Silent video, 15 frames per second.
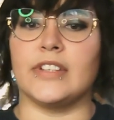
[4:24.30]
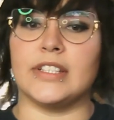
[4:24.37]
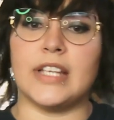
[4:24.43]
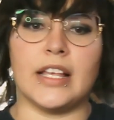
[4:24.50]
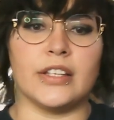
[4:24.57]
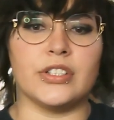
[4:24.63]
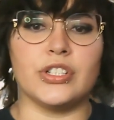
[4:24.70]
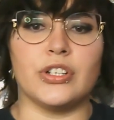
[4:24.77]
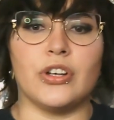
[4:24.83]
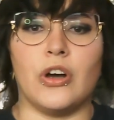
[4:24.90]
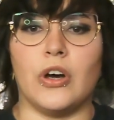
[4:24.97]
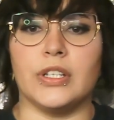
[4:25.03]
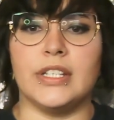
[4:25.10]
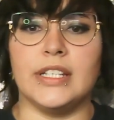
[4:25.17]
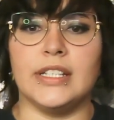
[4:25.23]
of intelligent
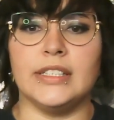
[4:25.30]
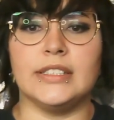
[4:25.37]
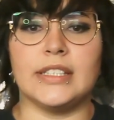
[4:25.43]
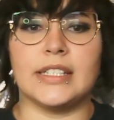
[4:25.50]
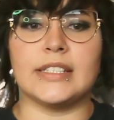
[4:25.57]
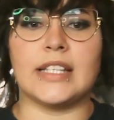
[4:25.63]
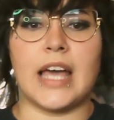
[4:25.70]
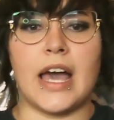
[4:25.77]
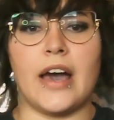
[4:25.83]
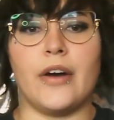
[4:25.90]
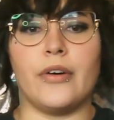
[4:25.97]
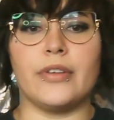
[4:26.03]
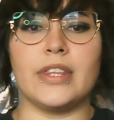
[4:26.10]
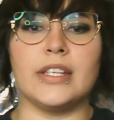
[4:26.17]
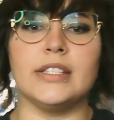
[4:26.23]
hauntings is
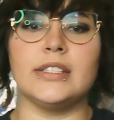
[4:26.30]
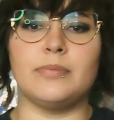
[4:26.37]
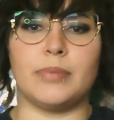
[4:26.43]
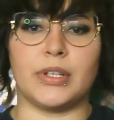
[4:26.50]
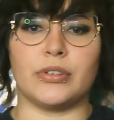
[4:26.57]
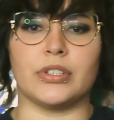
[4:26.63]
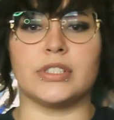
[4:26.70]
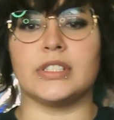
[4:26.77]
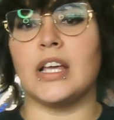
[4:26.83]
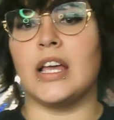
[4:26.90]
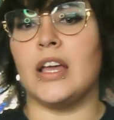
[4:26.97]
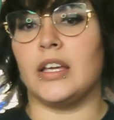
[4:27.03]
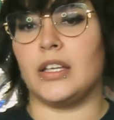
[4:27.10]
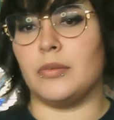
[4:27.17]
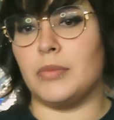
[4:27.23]
how these spirits
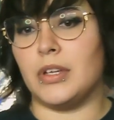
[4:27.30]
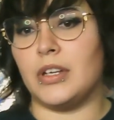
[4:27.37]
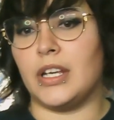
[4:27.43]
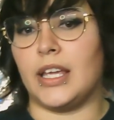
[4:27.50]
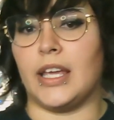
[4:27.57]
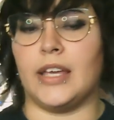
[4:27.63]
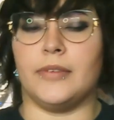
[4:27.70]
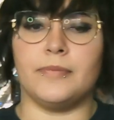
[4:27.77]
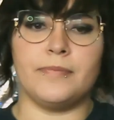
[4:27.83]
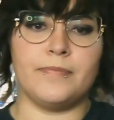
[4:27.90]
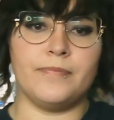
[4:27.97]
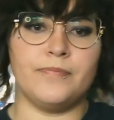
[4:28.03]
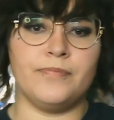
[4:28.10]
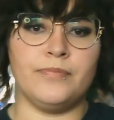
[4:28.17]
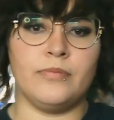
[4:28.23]
communicate.
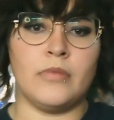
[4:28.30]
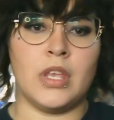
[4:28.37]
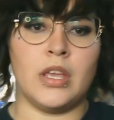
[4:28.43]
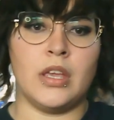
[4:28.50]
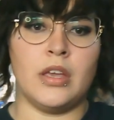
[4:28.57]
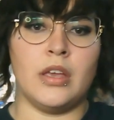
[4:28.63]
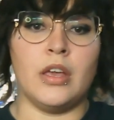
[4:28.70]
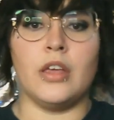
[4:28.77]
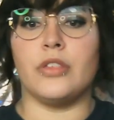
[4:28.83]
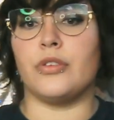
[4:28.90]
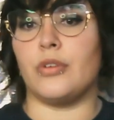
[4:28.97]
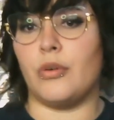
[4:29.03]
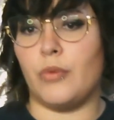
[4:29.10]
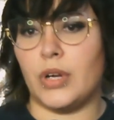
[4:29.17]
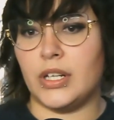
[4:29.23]

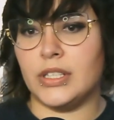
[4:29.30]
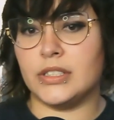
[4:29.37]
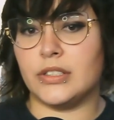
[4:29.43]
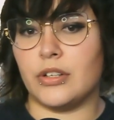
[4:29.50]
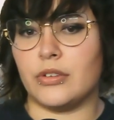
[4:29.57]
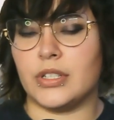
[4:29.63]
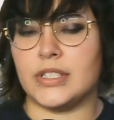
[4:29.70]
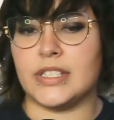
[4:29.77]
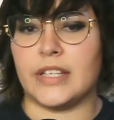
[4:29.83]
Through what is known